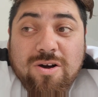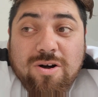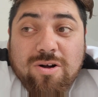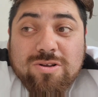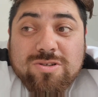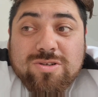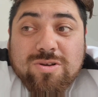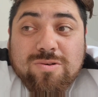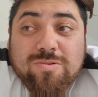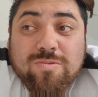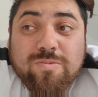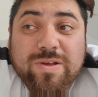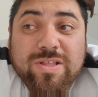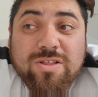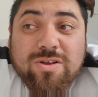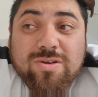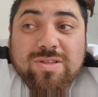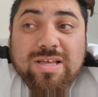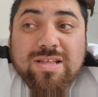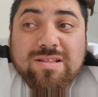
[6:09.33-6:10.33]
Also, we
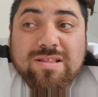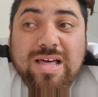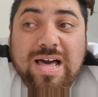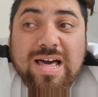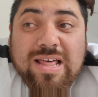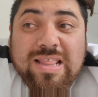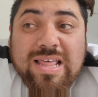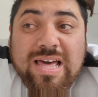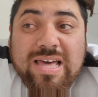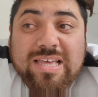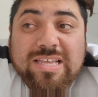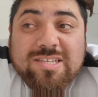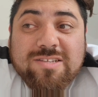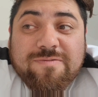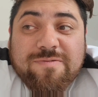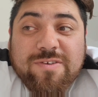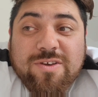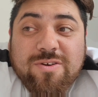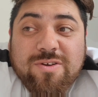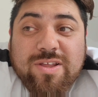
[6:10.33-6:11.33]
know that Lala is
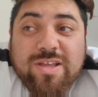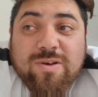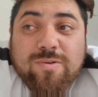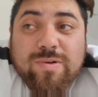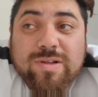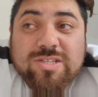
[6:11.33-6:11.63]
feuding